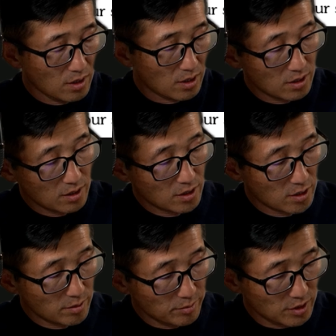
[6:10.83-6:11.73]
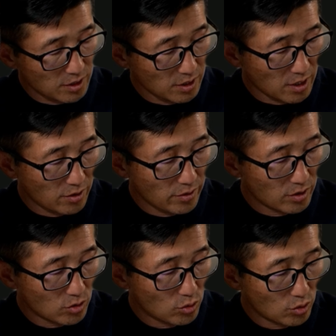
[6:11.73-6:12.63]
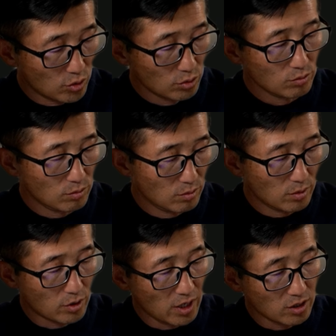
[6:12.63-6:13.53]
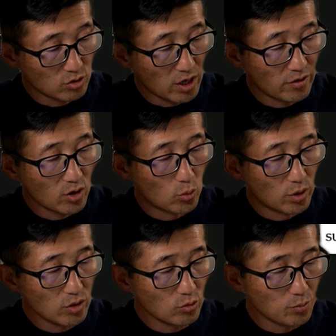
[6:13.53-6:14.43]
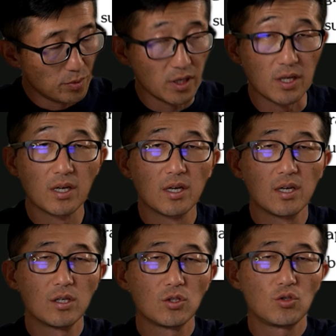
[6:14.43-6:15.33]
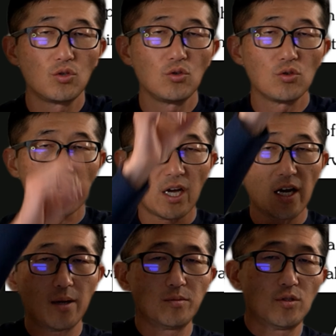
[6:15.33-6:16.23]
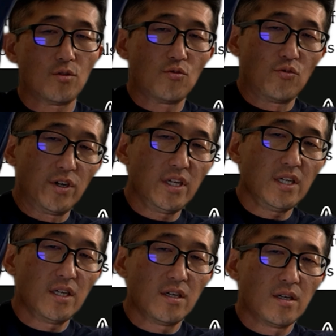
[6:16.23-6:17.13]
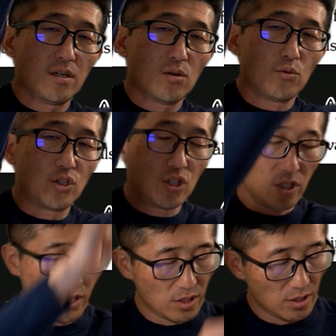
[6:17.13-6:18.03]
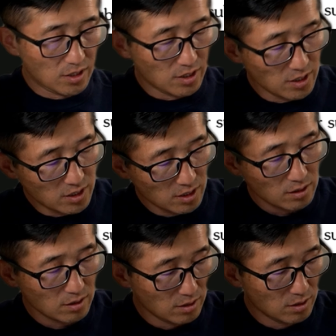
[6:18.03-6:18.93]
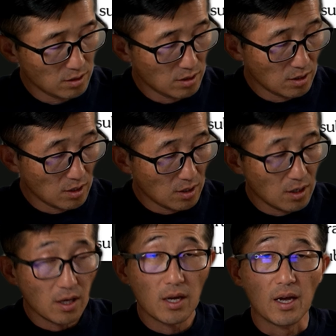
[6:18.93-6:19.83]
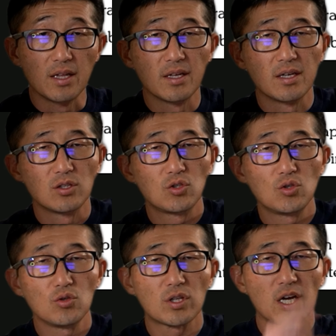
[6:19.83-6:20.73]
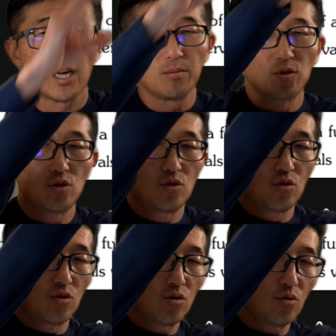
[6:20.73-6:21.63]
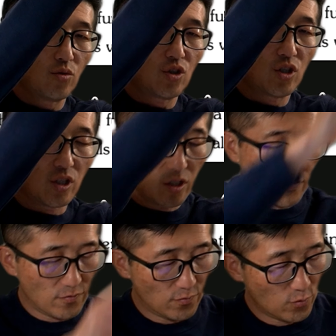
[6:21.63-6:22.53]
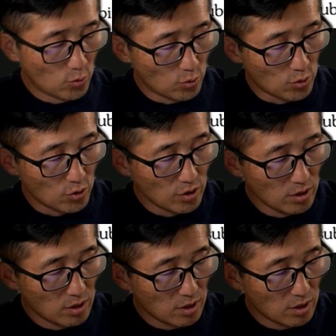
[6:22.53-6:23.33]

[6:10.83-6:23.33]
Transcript: Let me see. Area total. Okay. So area 1 would be 2 times 3, which is 6. And then 2 times 2, which is 4.